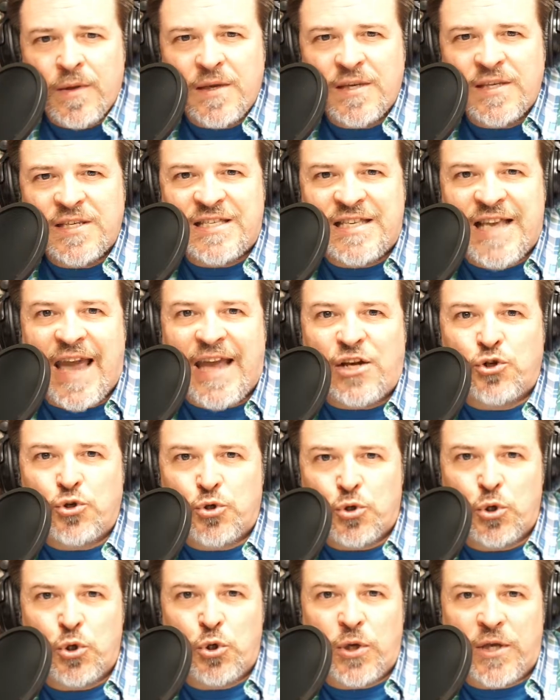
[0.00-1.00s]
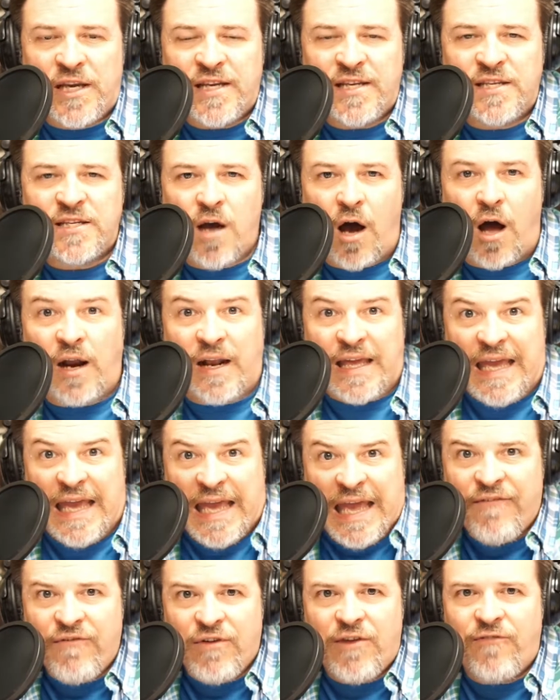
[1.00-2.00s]
stay true to his calling,
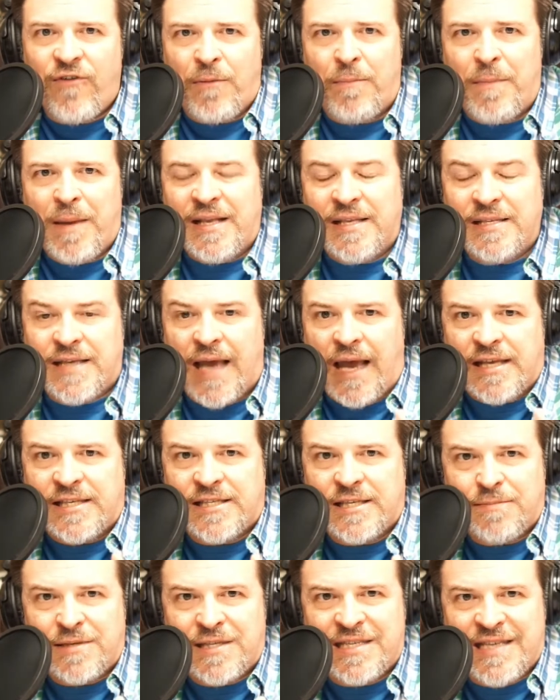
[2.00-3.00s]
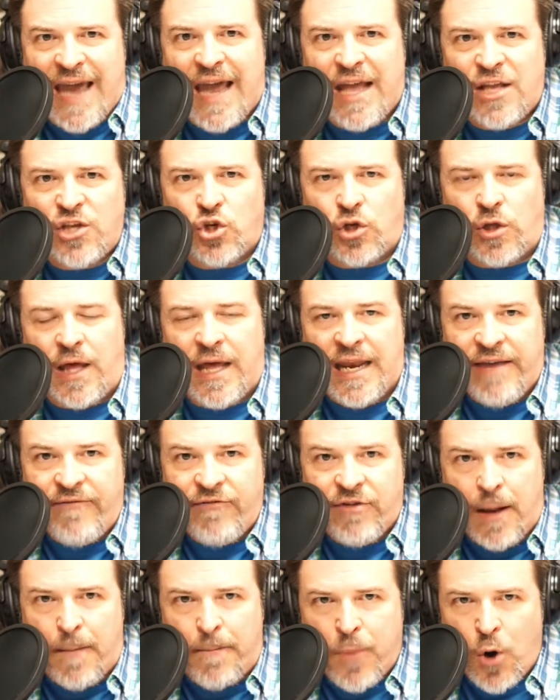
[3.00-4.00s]
even if it means a substantial and
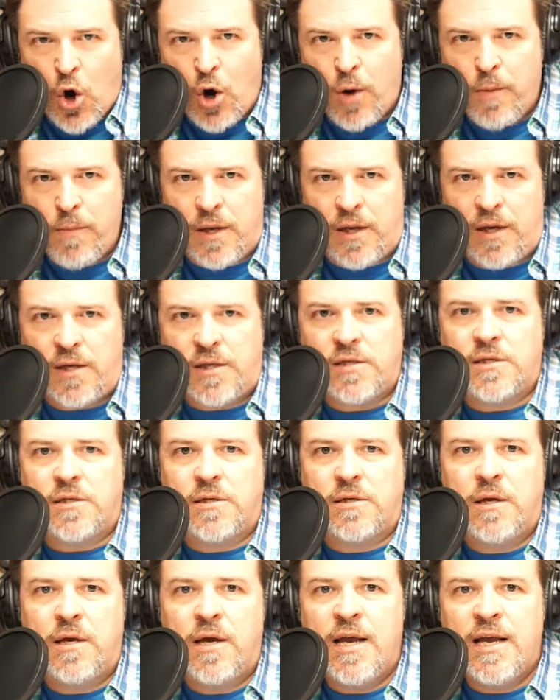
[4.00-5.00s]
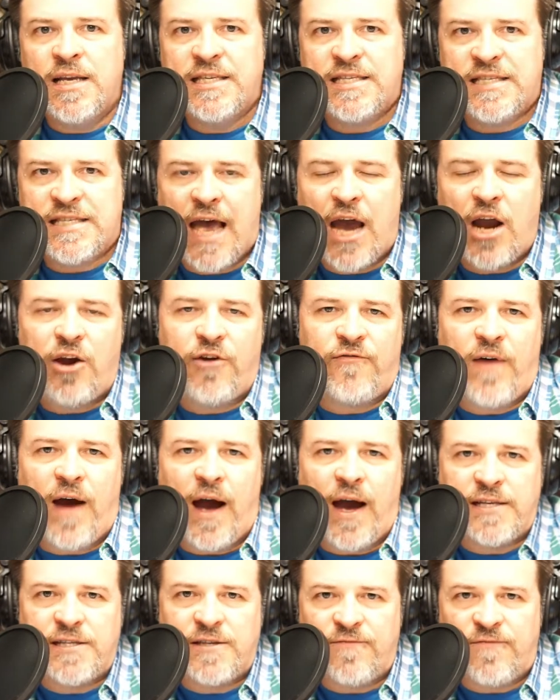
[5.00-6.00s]
even a permanent
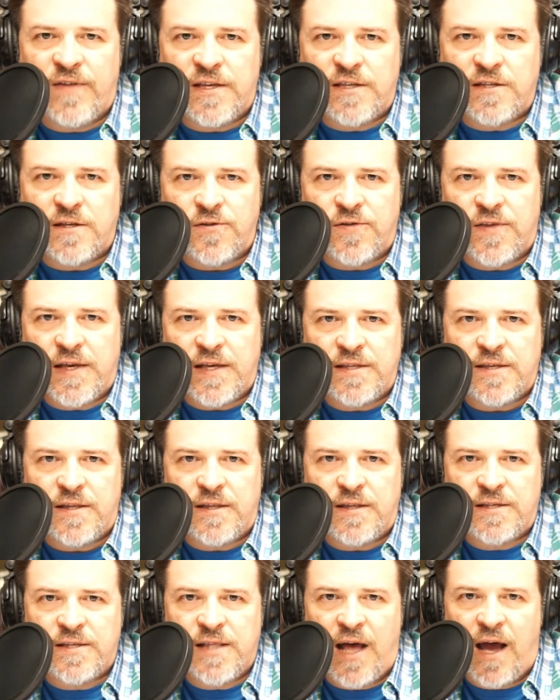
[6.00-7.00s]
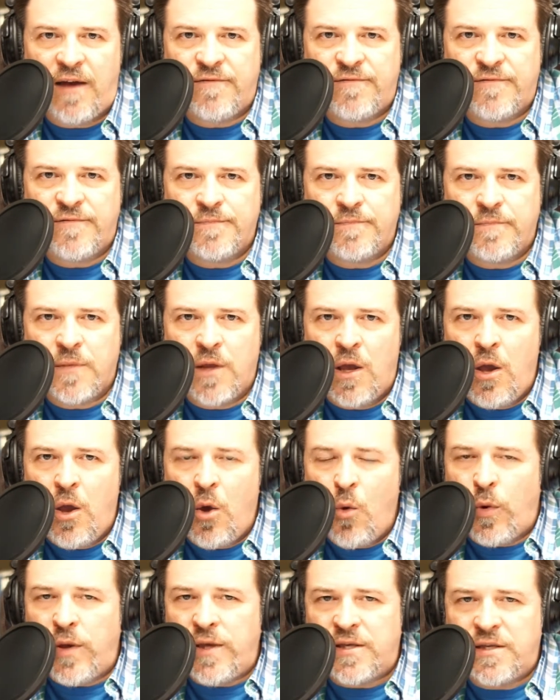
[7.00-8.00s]
sacrifice of physical things in this life?
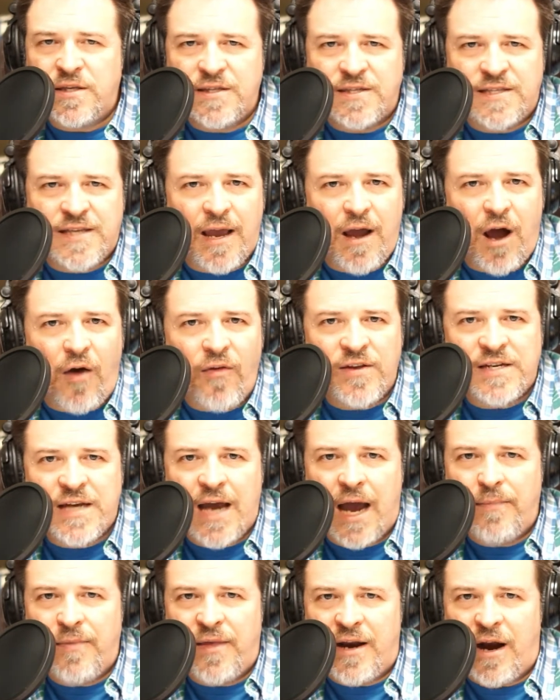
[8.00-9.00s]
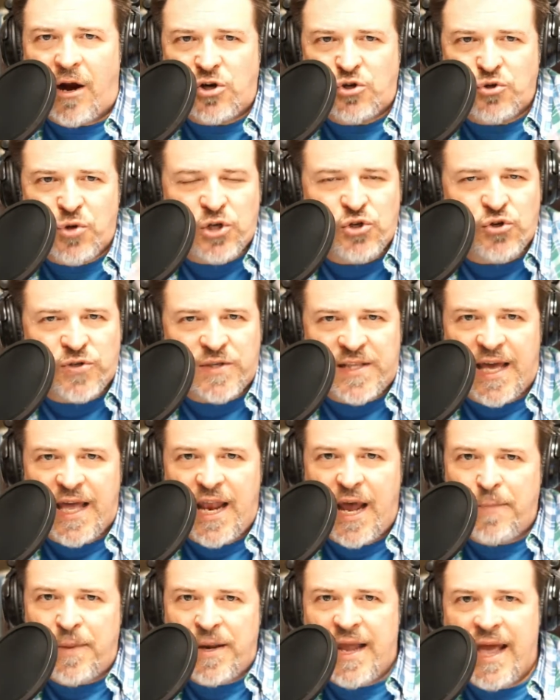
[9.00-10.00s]
We say all the time that our treasure is laid
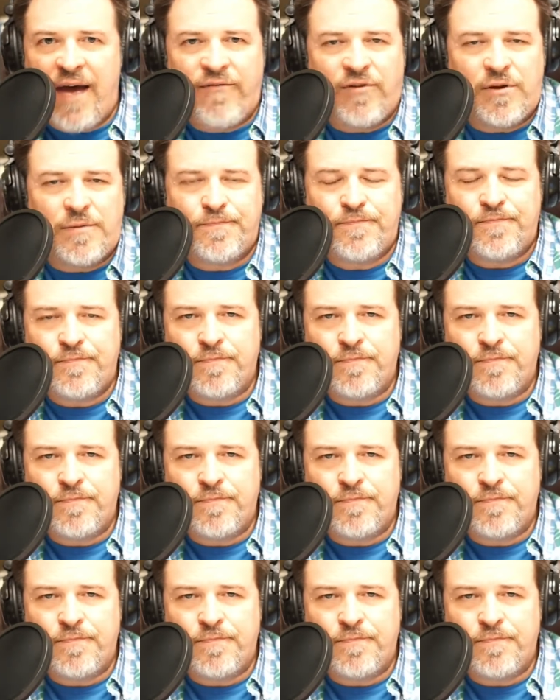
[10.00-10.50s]
up in heaven.